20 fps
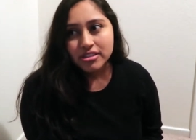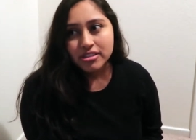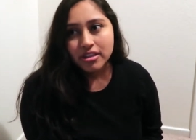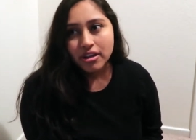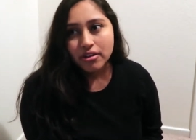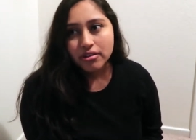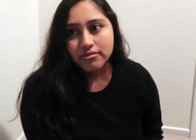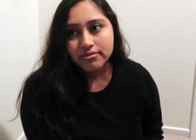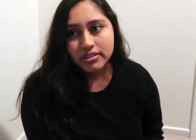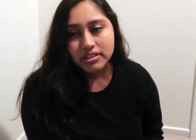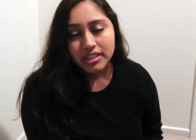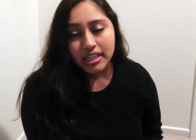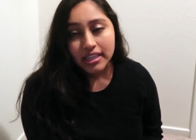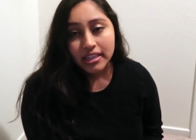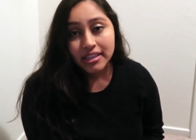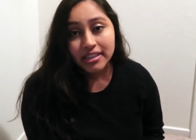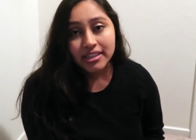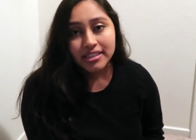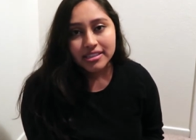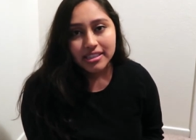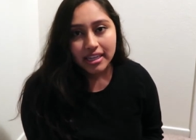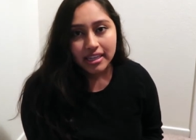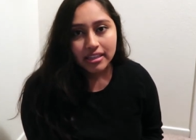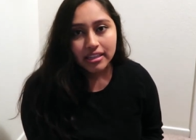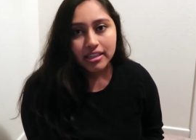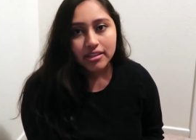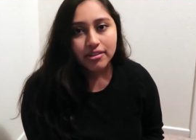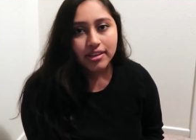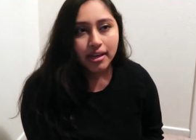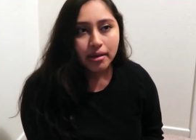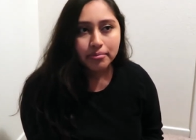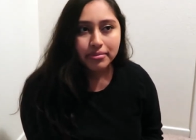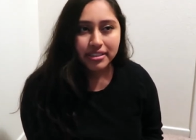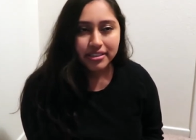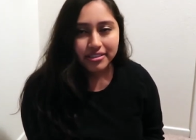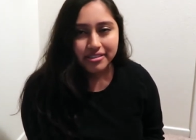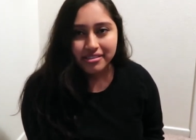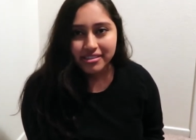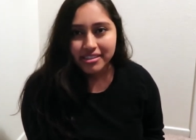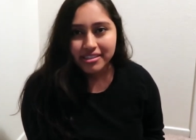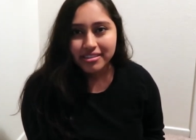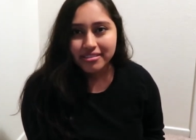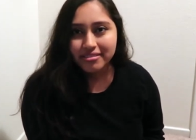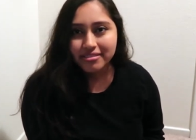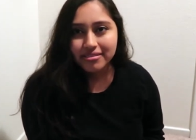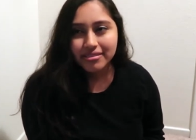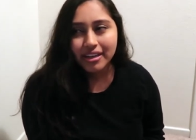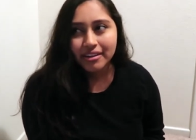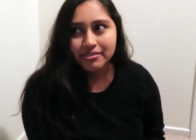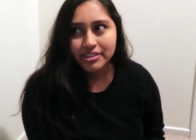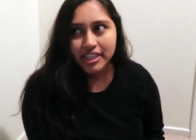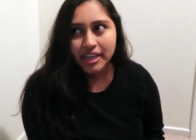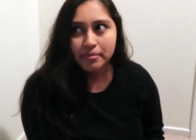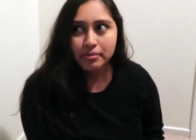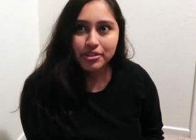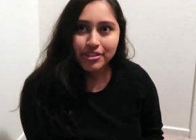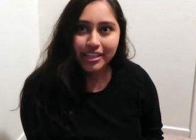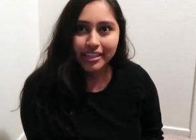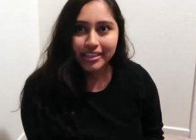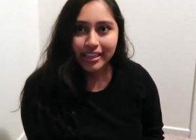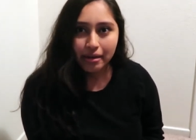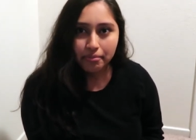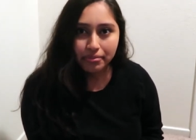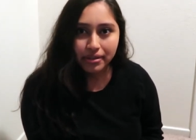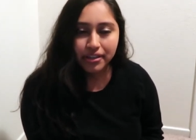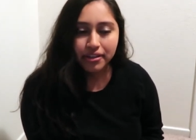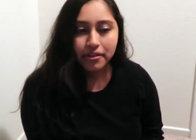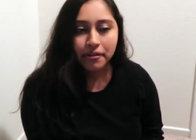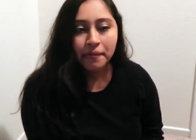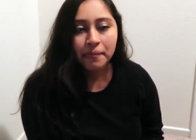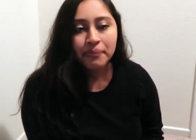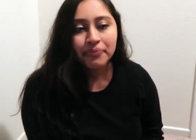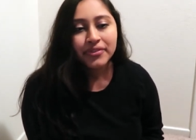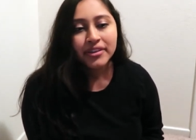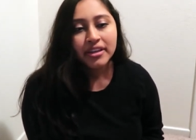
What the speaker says: So if you're taking it daily, you can't be nursing every time you take that pill.